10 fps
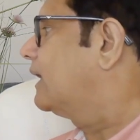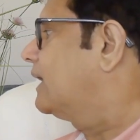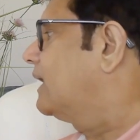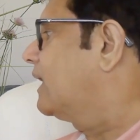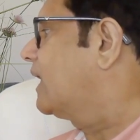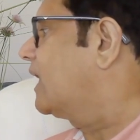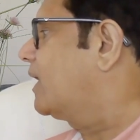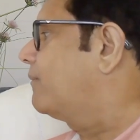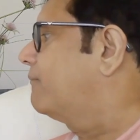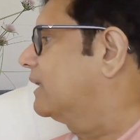
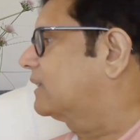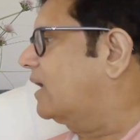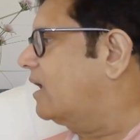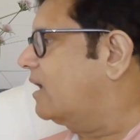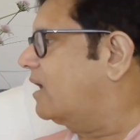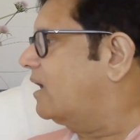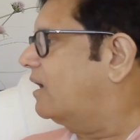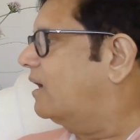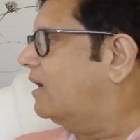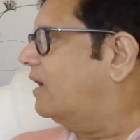Ila mata,
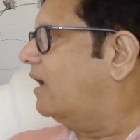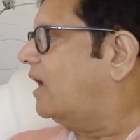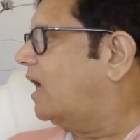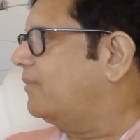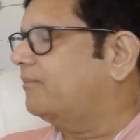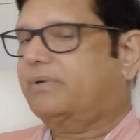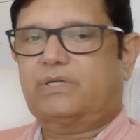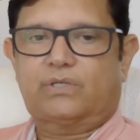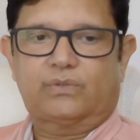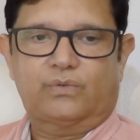up
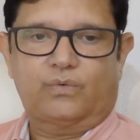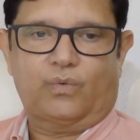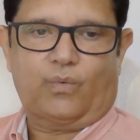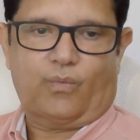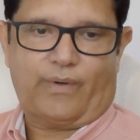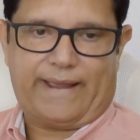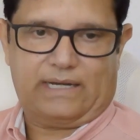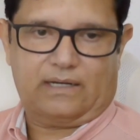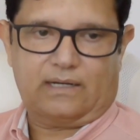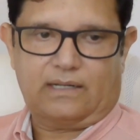to
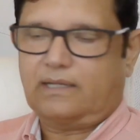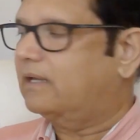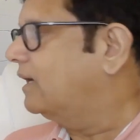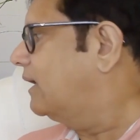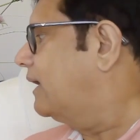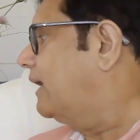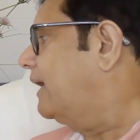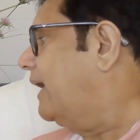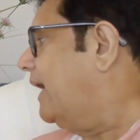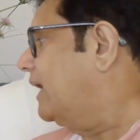when.
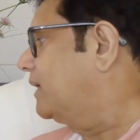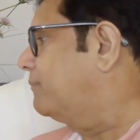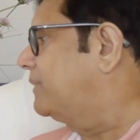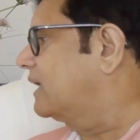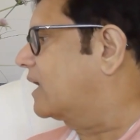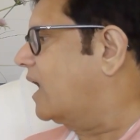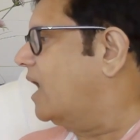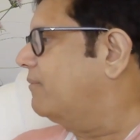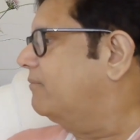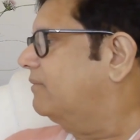And
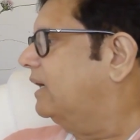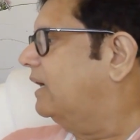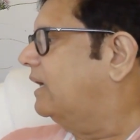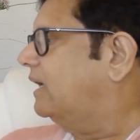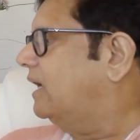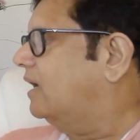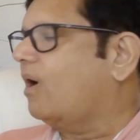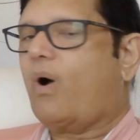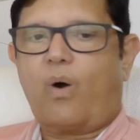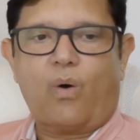become, in
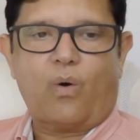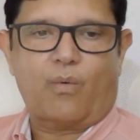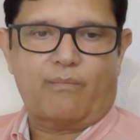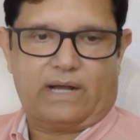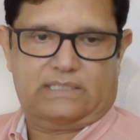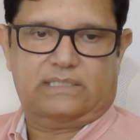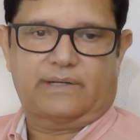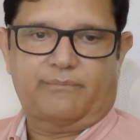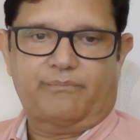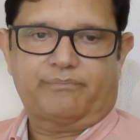how
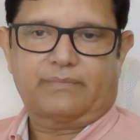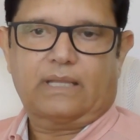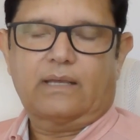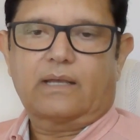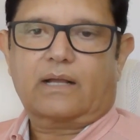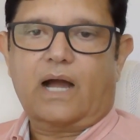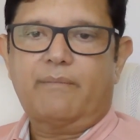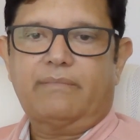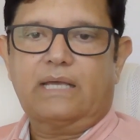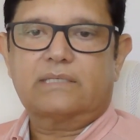much.
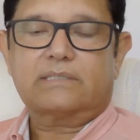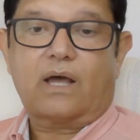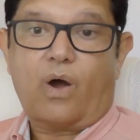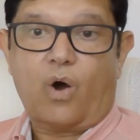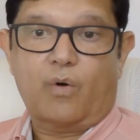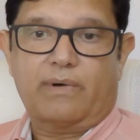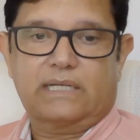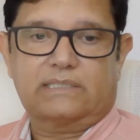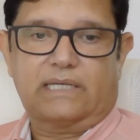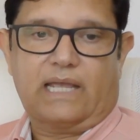Come is how
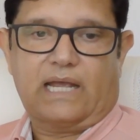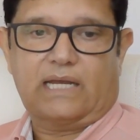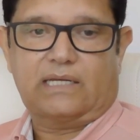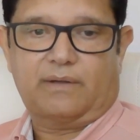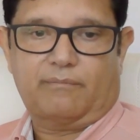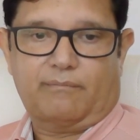much, and